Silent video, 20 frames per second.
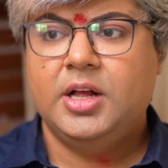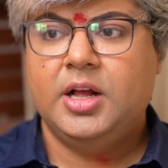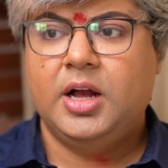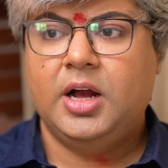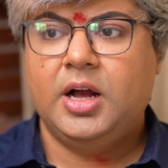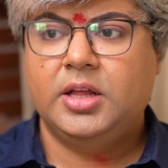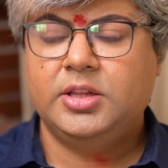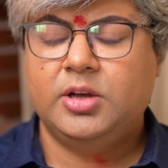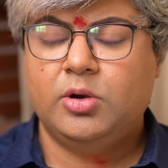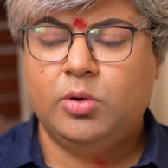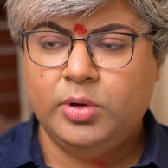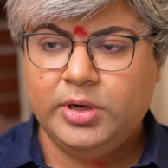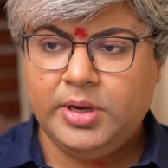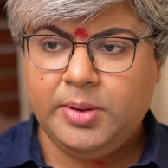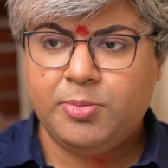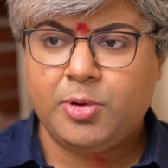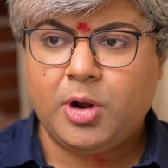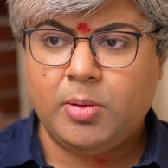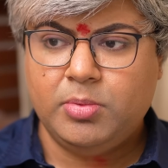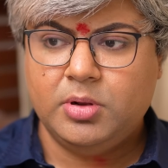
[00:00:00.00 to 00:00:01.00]
the only
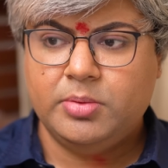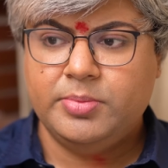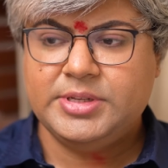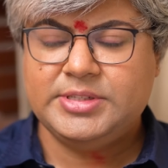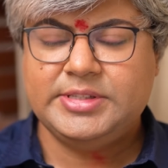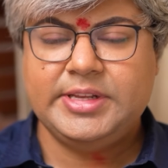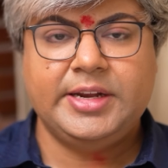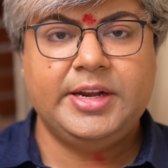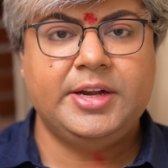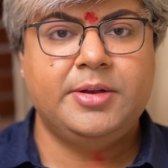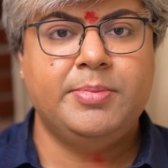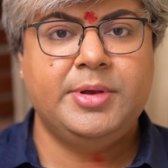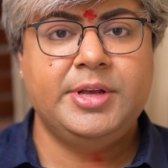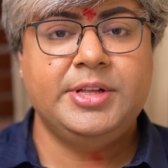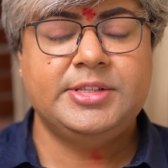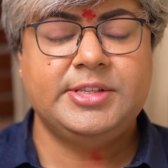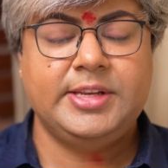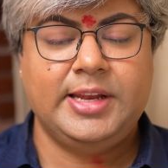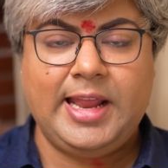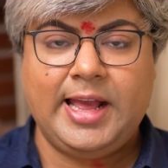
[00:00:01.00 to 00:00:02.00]
problem is that it
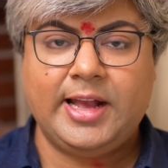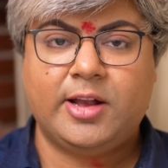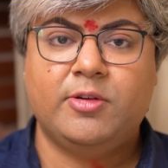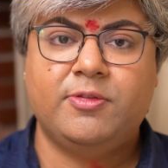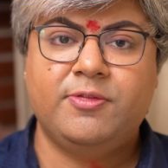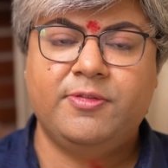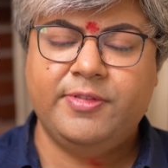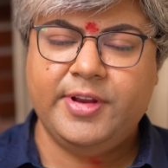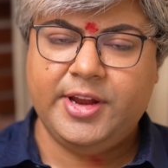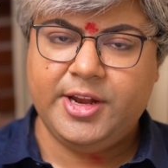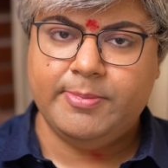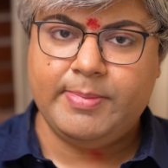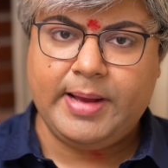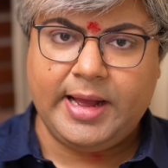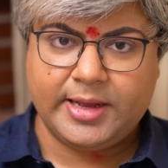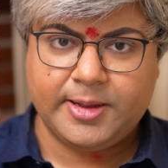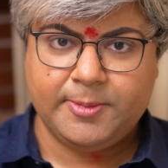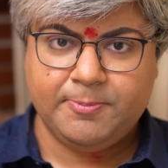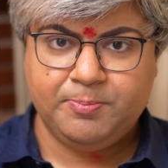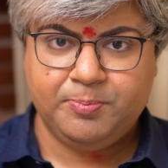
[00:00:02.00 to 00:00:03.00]
means lack of
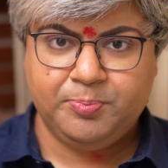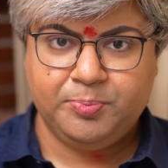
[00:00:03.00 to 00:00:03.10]
feedback.